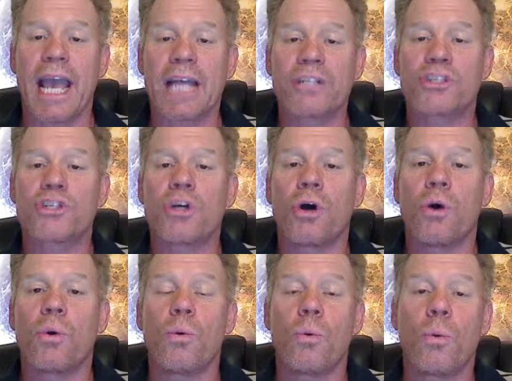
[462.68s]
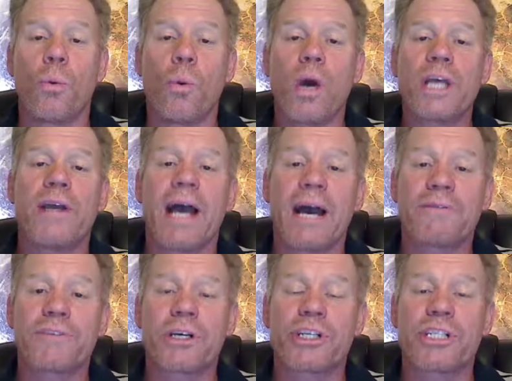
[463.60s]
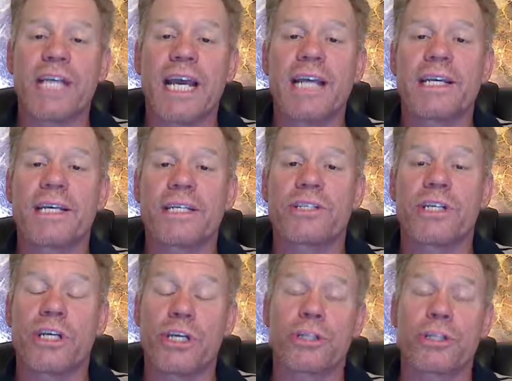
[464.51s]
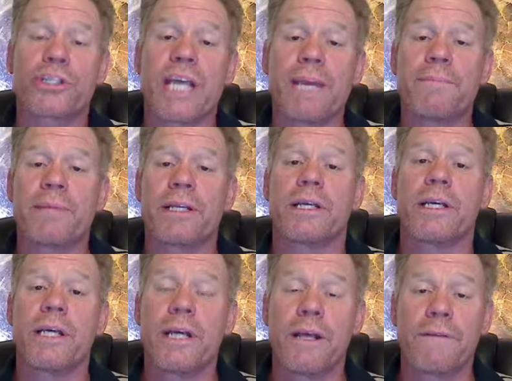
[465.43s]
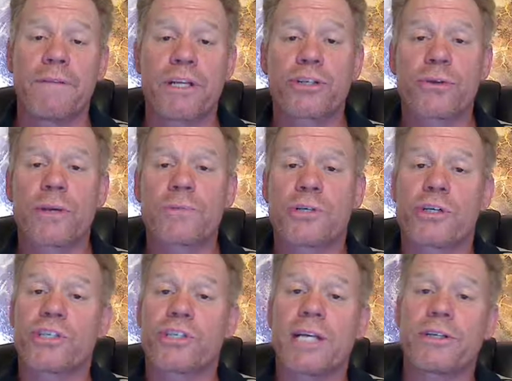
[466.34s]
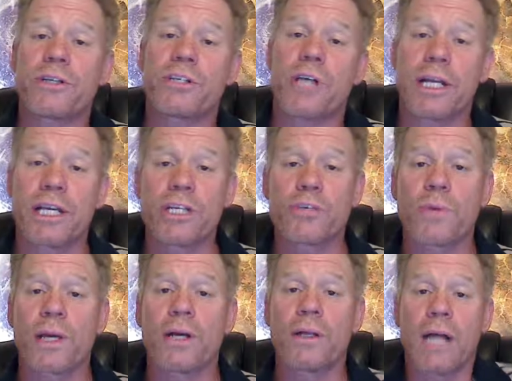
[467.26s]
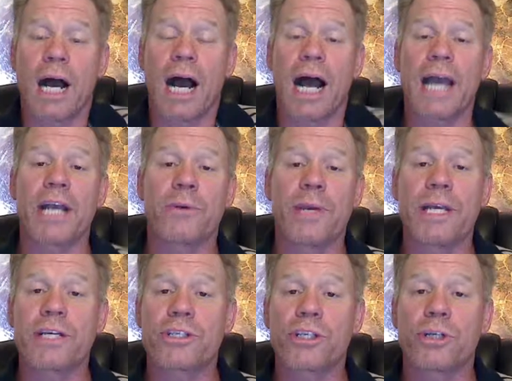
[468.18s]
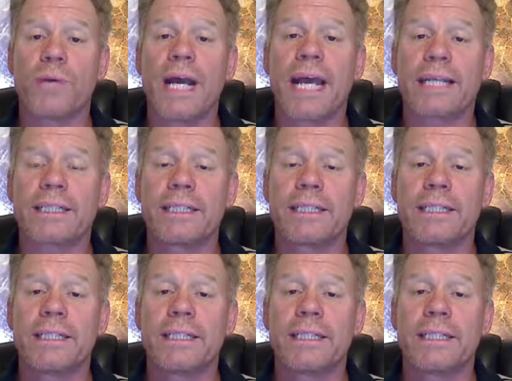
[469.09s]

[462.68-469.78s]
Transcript: And so what you have to understand is your statement that Scripture centers on Israel, I agree, is correct.